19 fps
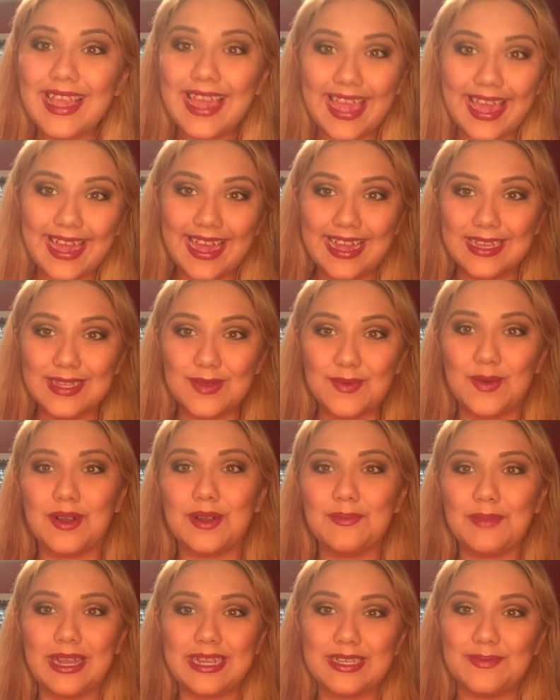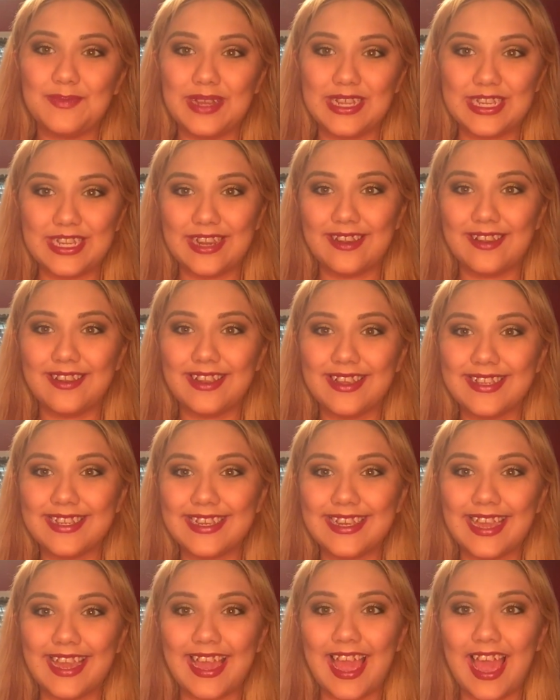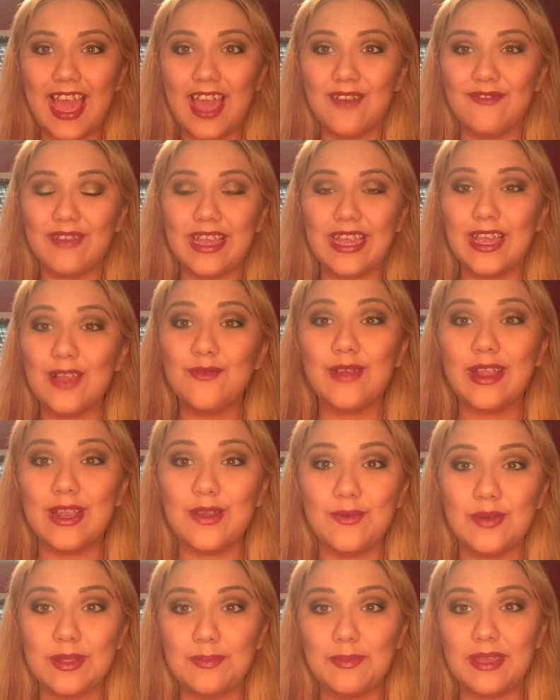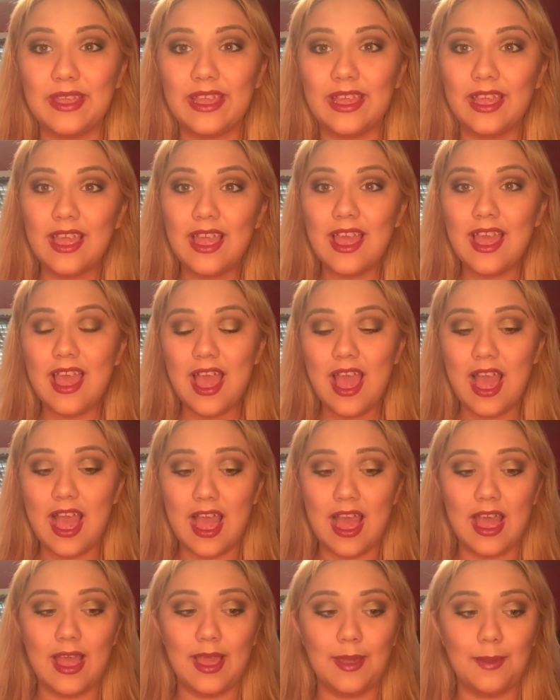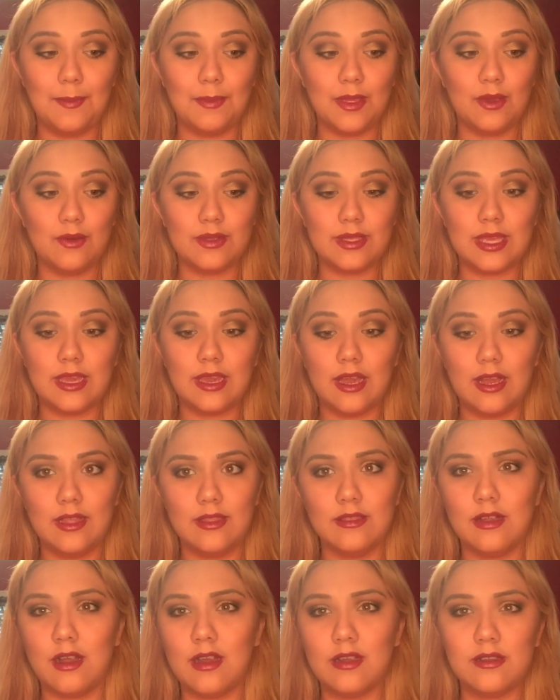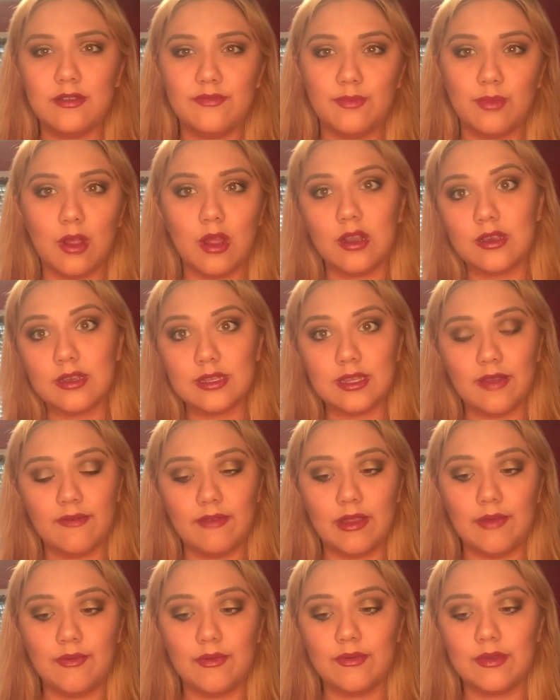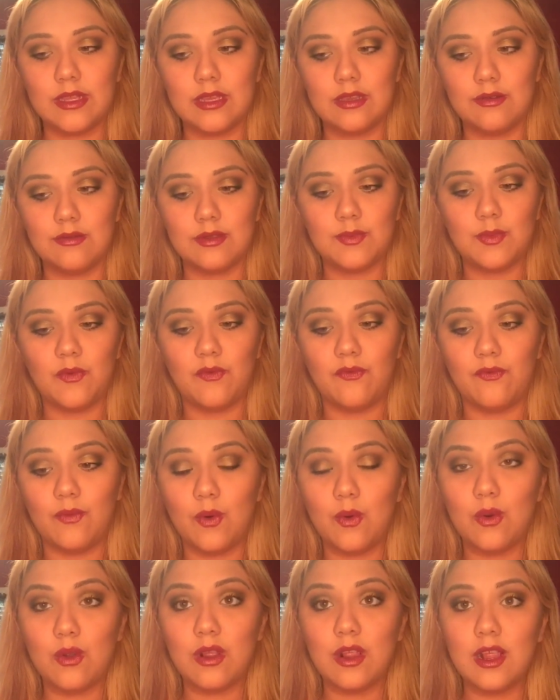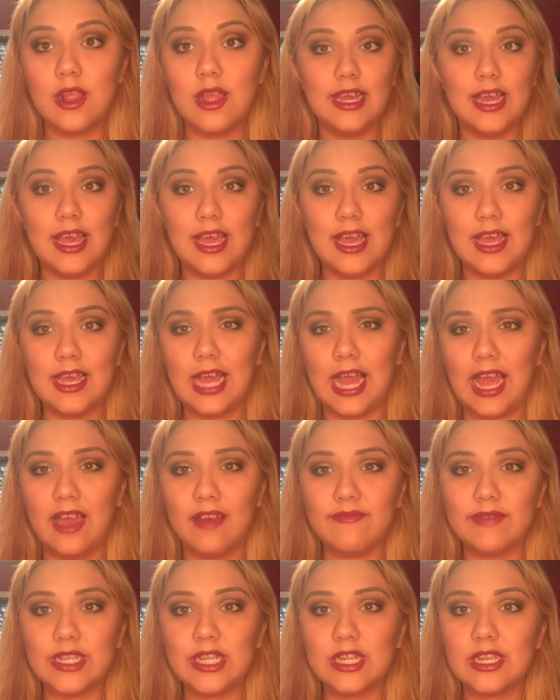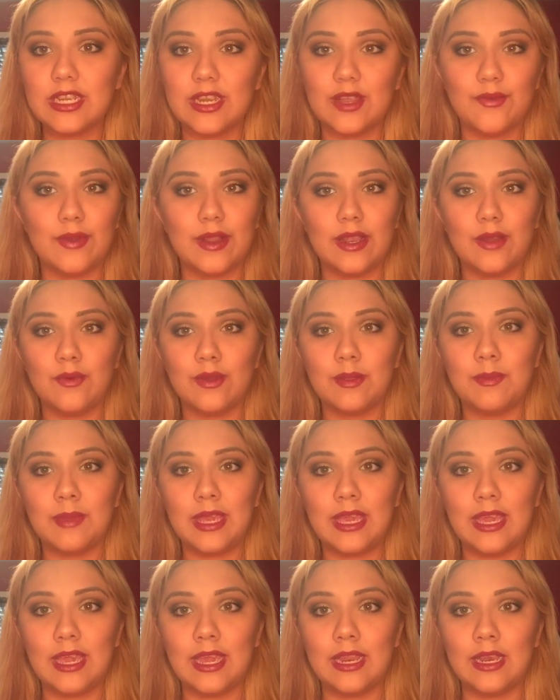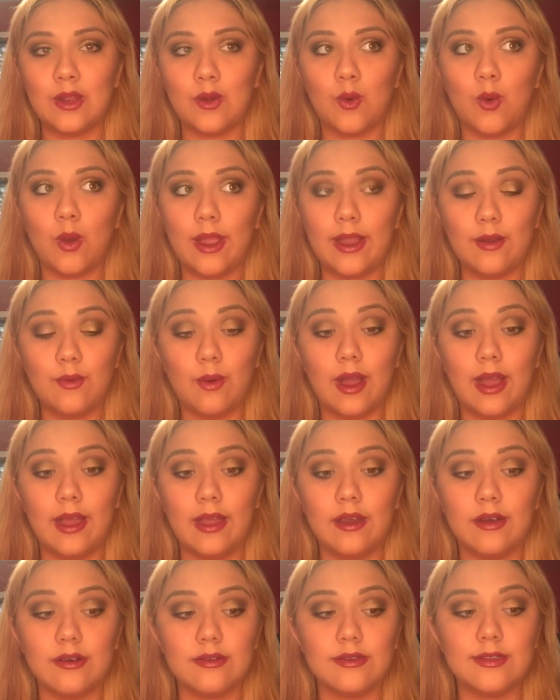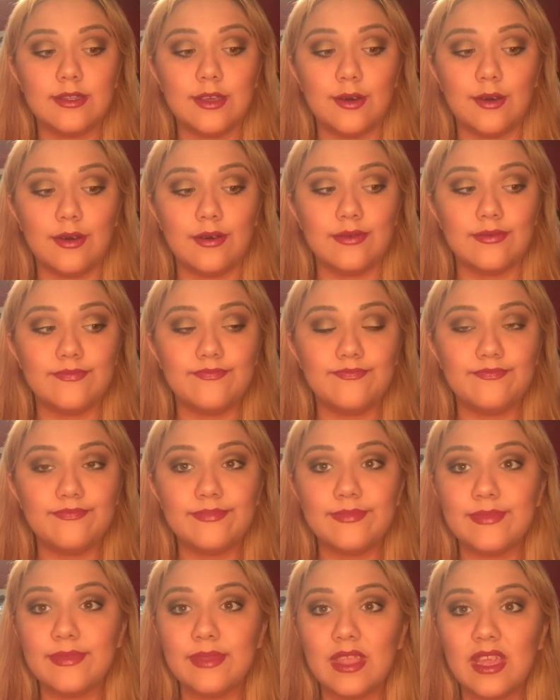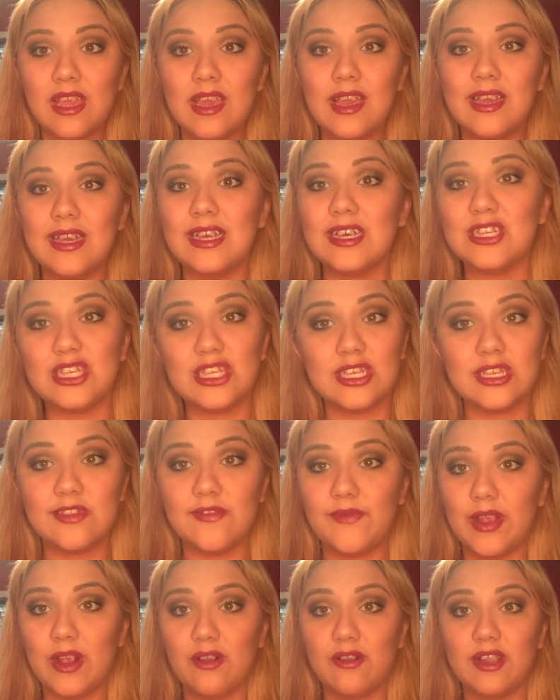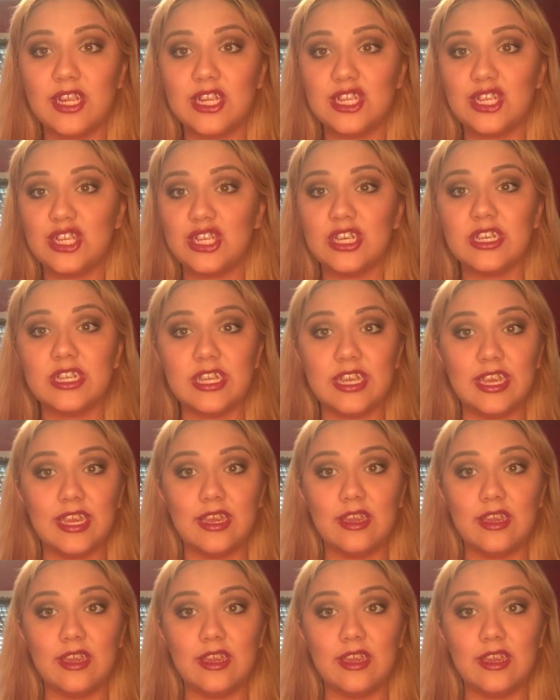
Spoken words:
Hey guys, welcome back to my channel. Now today I have a get ready with me. I'm using a lot of products I've never really used before. I haven't done a get ready with me in quite a while, so it's just a very chilled,